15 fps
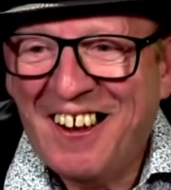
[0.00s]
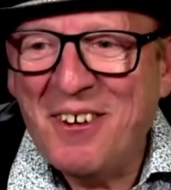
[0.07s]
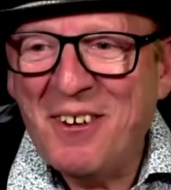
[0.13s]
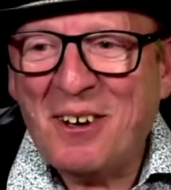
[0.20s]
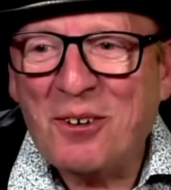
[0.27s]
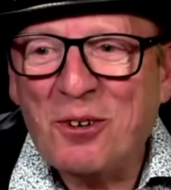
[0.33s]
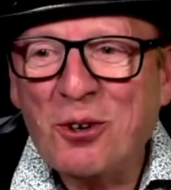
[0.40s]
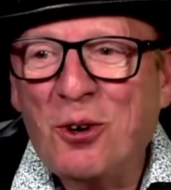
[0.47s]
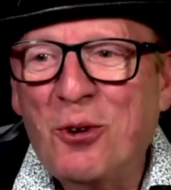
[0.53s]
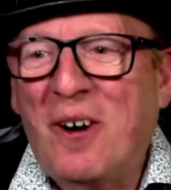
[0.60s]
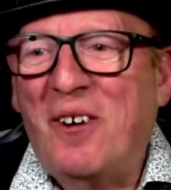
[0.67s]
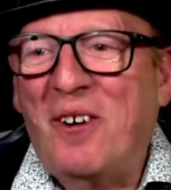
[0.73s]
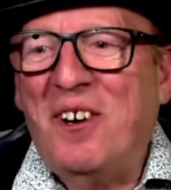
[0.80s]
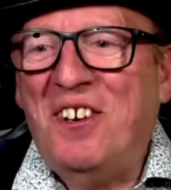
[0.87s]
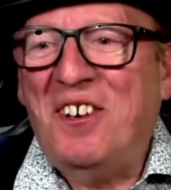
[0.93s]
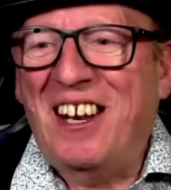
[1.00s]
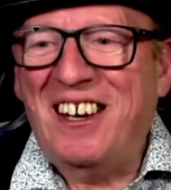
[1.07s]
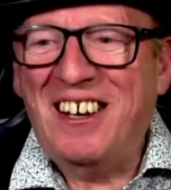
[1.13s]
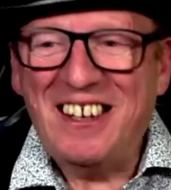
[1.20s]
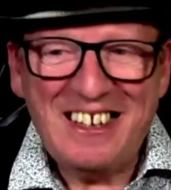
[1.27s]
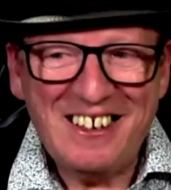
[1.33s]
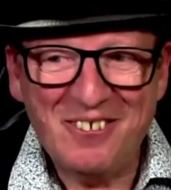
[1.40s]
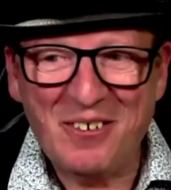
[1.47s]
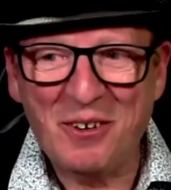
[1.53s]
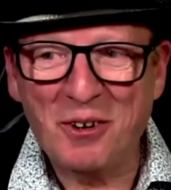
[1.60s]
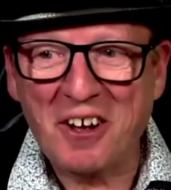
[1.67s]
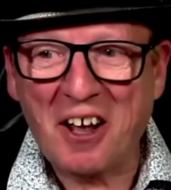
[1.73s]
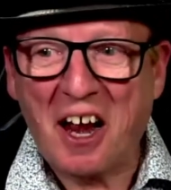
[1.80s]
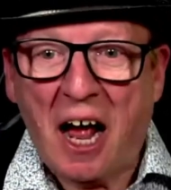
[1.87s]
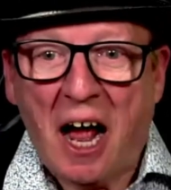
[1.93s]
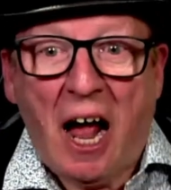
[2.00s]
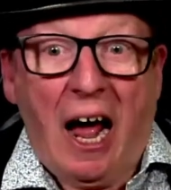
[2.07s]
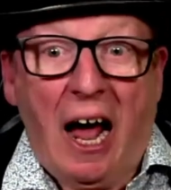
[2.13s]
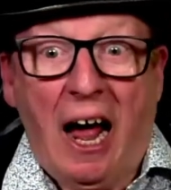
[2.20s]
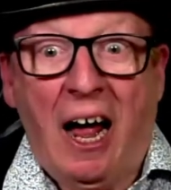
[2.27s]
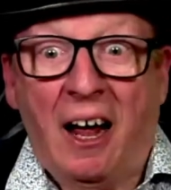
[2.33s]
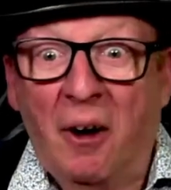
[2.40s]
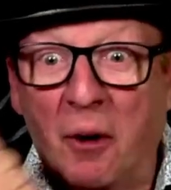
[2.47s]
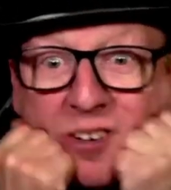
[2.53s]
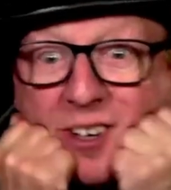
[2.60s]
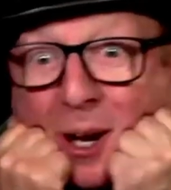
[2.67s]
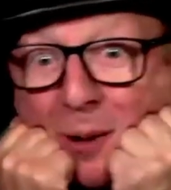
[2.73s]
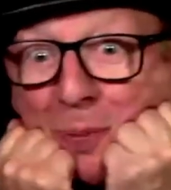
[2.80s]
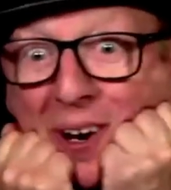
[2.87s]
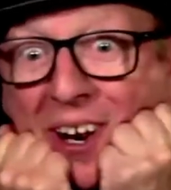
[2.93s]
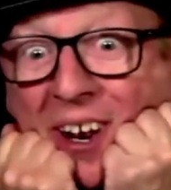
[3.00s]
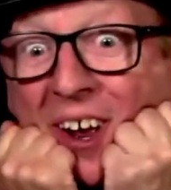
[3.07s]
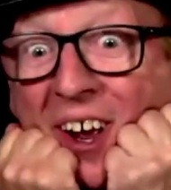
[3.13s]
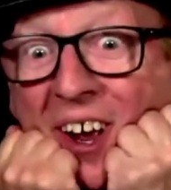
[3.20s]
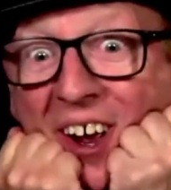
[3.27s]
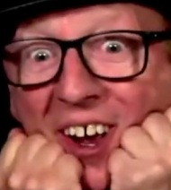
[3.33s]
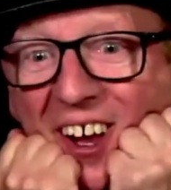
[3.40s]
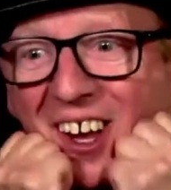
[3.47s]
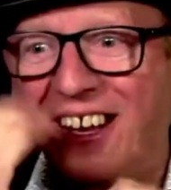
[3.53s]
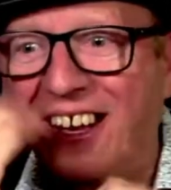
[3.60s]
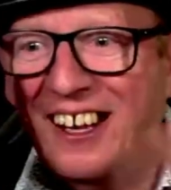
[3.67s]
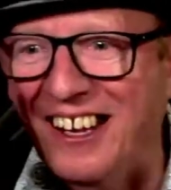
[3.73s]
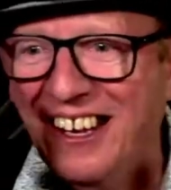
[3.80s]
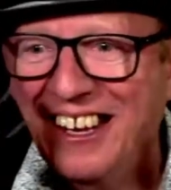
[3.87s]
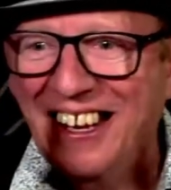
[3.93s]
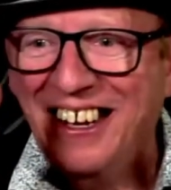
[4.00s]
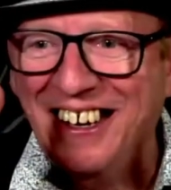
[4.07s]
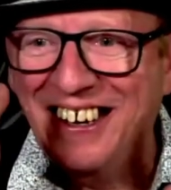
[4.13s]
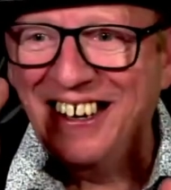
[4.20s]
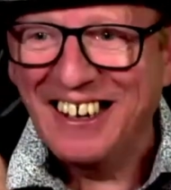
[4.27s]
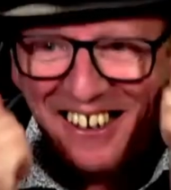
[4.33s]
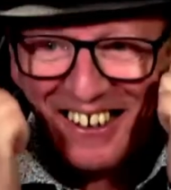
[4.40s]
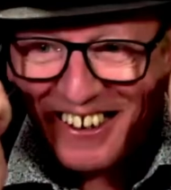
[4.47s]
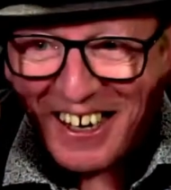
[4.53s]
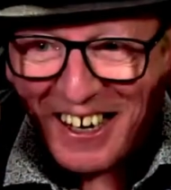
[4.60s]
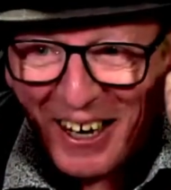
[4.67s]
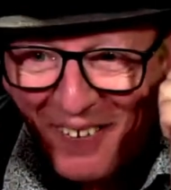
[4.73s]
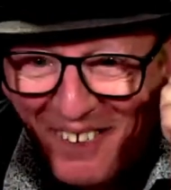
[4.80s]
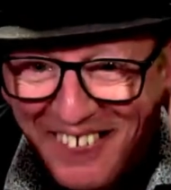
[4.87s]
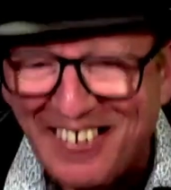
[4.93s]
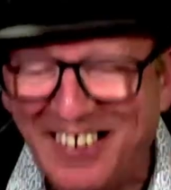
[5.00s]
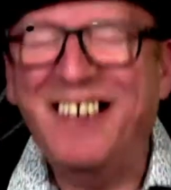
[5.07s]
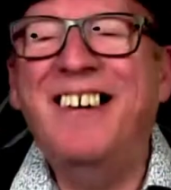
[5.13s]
You had us all worried there, Lee. We all go, what's happening? It's the canoe.